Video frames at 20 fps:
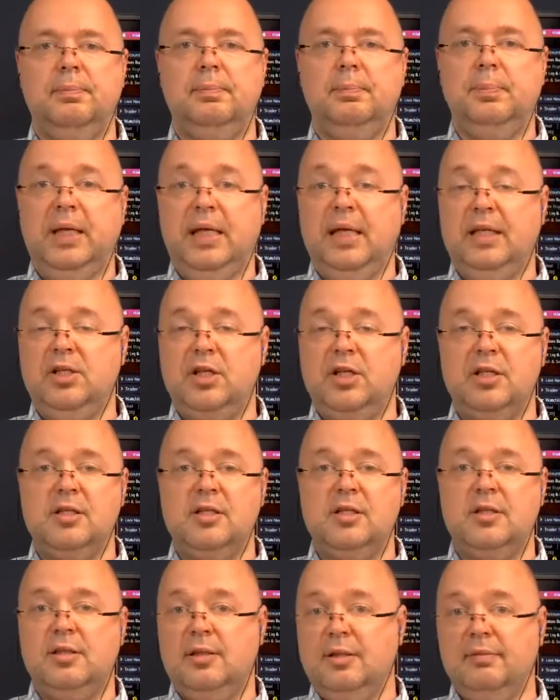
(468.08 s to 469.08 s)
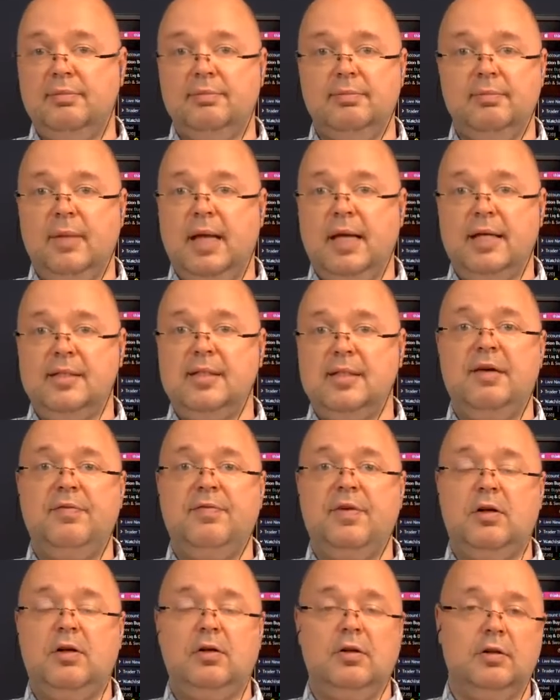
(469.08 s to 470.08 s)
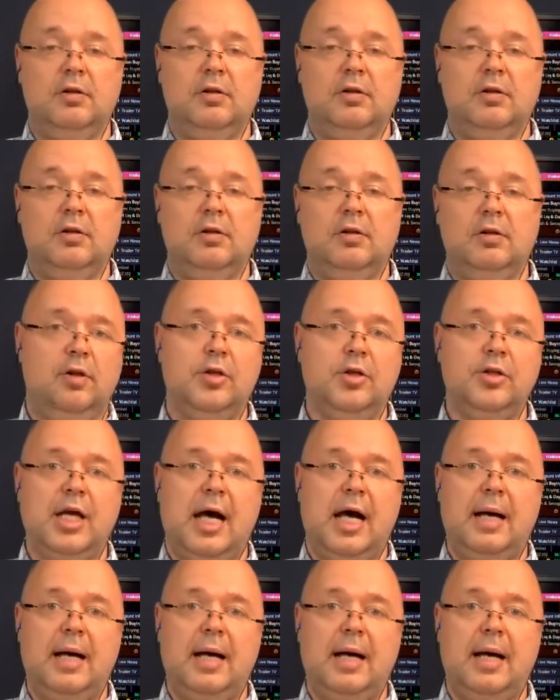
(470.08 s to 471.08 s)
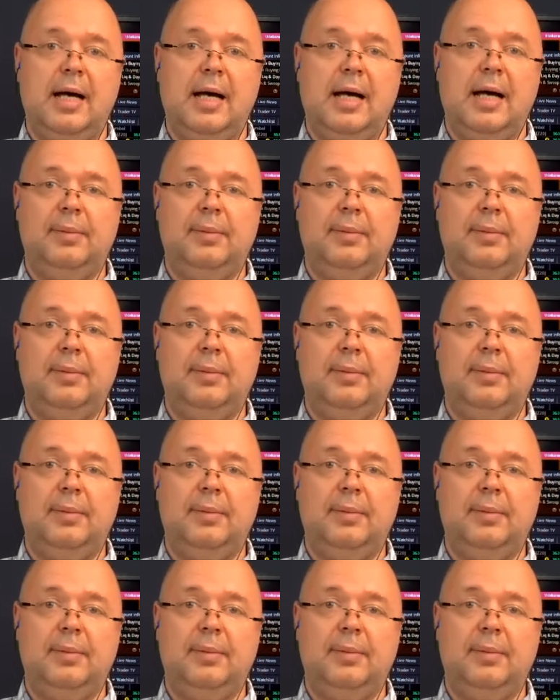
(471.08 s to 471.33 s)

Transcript: be just as difficult for those options.